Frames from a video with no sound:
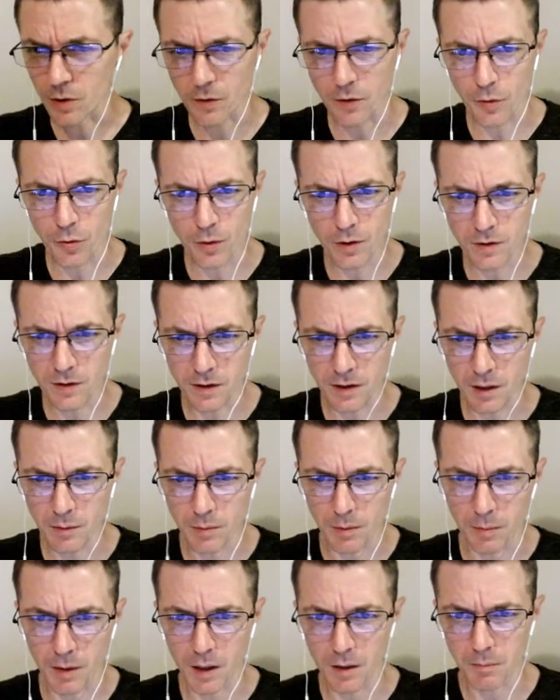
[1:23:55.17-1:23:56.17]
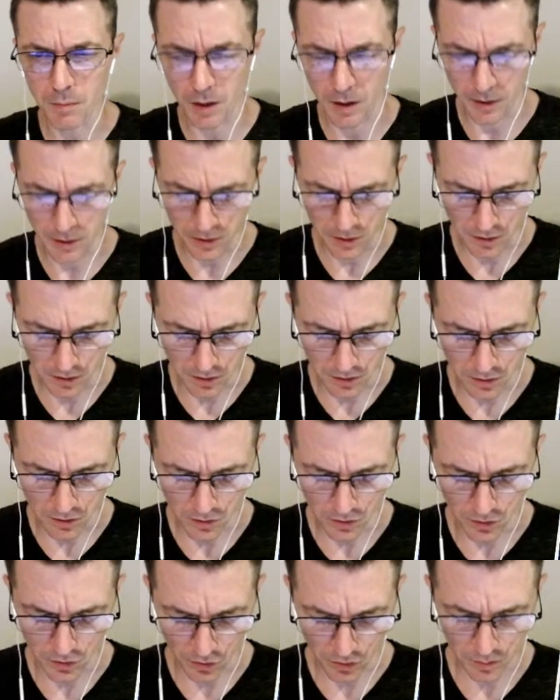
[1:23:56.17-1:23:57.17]
the thing that came to my mind
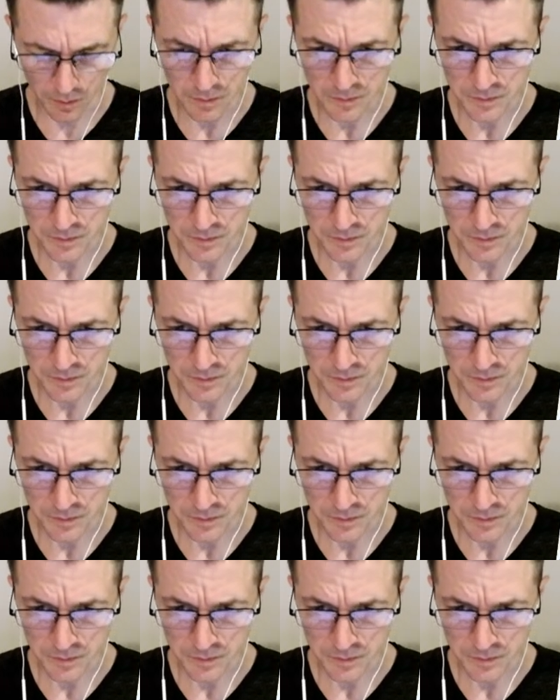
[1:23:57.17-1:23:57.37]
is